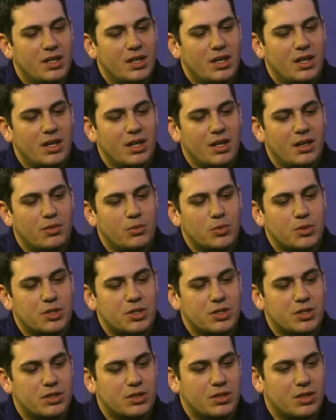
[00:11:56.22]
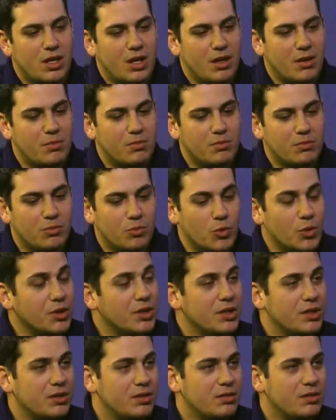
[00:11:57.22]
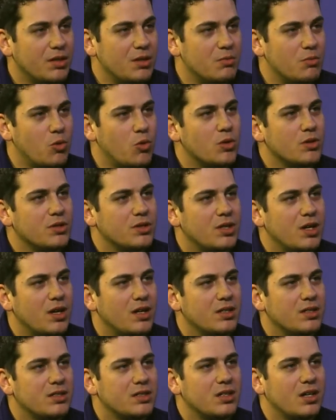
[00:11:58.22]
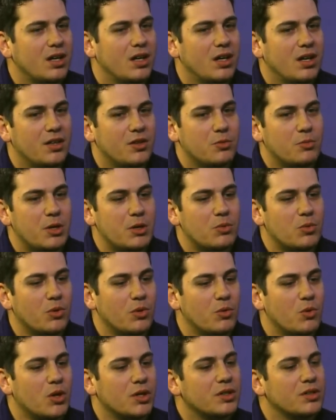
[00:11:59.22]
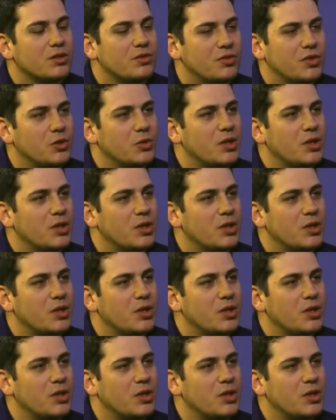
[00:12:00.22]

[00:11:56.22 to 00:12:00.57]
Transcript: uh, which is um, really important to us. Uh, other people that work in the field